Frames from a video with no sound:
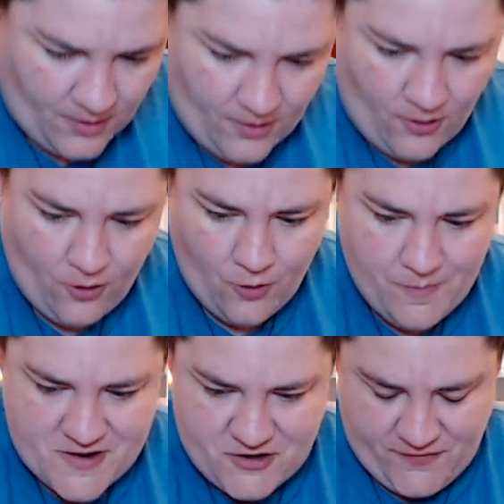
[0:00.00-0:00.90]
a whole
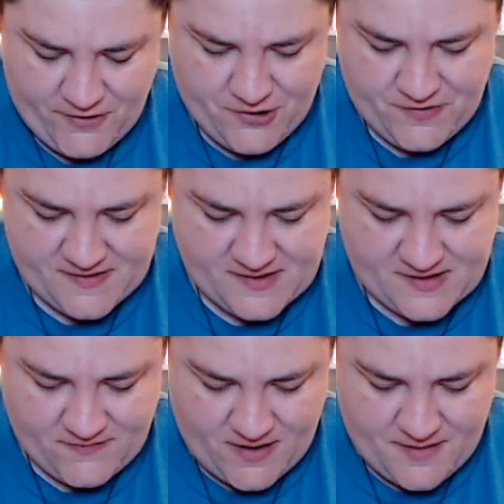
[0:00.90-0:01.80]
bunch of food. This
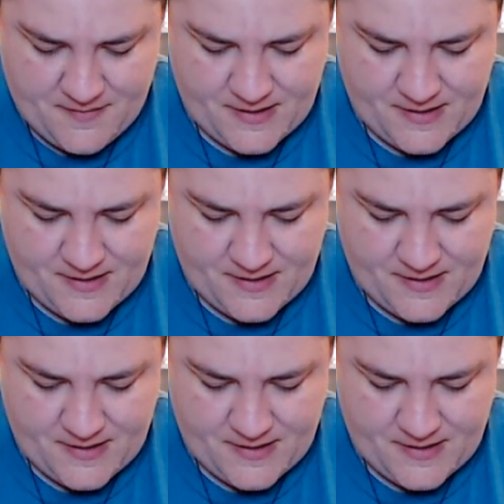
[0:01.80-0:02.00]
is from